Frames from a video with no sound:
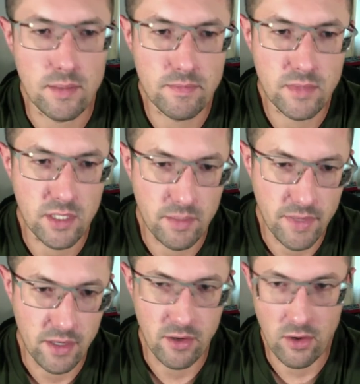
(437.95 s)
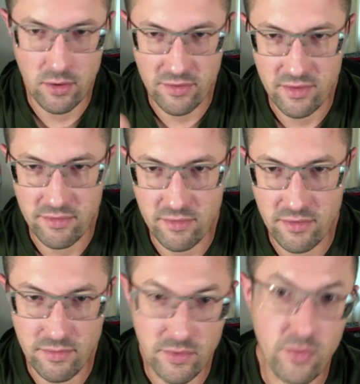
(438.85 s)
And depending on the hardness
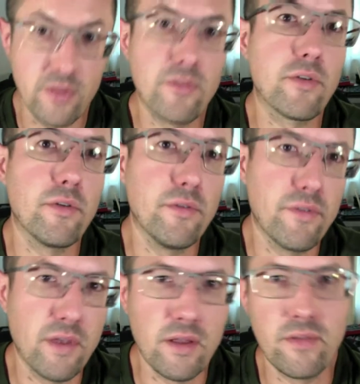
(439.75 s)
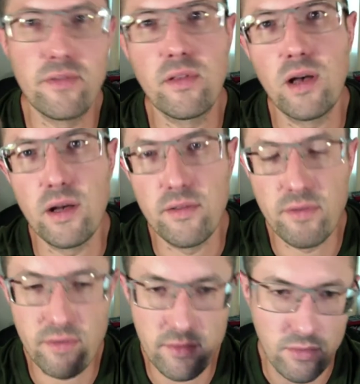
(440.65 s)
differences between screws and
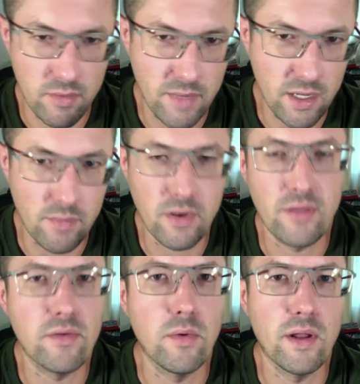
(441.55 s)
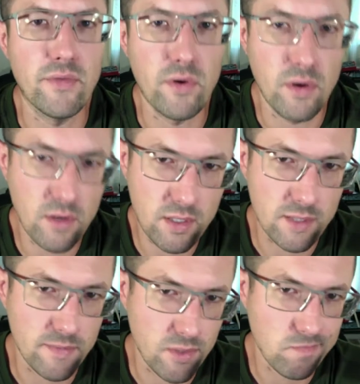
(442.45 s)
slides or mounting plates or whatever,
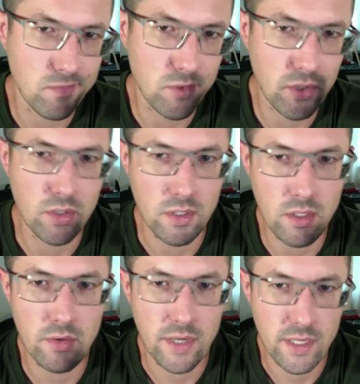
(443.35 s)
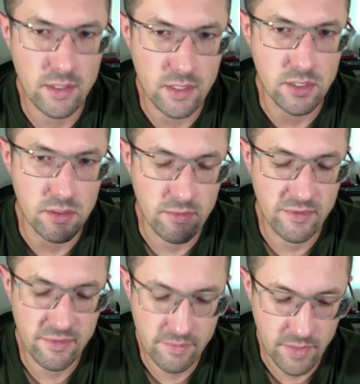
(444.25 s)
you could create
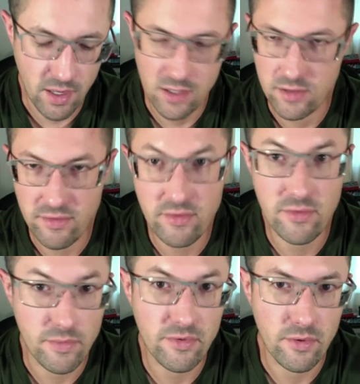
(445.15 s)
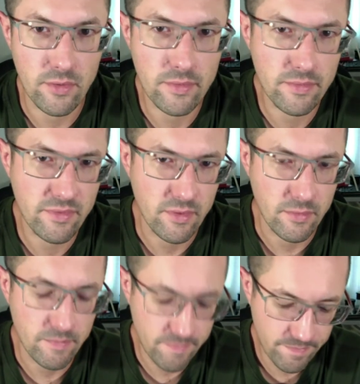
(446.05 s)
issues beyond just the strip screw. So
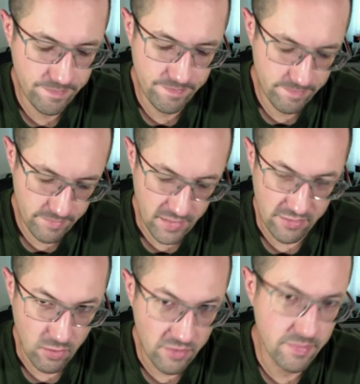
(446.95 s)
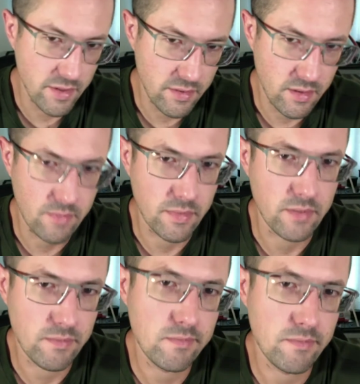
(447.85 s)
that's always been a thing,
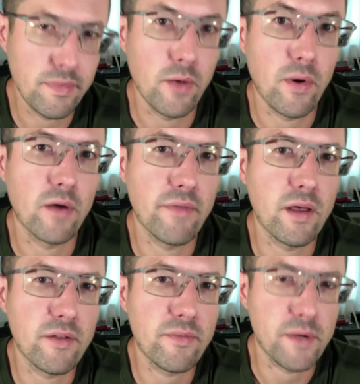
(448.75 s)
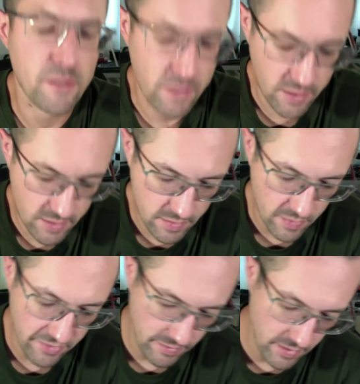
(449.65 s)
but be aware of that, especially
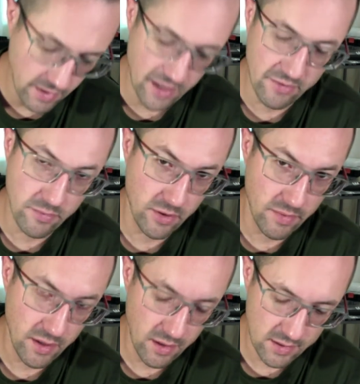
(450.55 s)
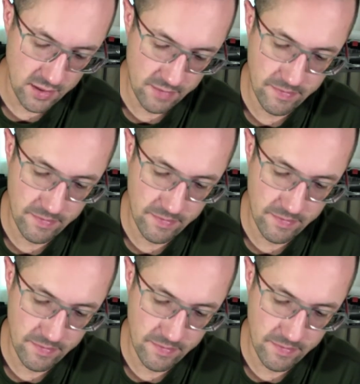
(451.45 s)
with something that has pre-applied Loctite.